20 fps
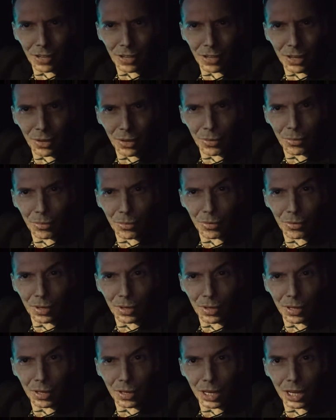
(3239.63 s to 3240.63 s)
They don't
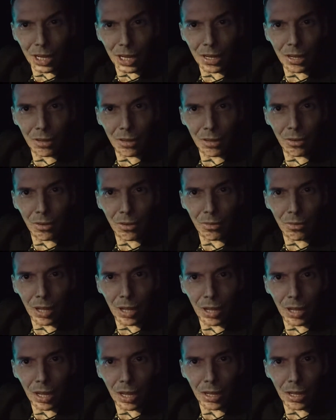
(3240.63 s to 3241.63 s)
need to
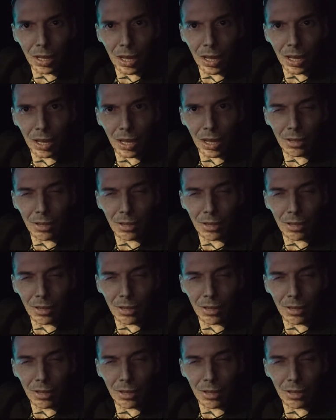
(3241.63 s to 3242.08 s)
take a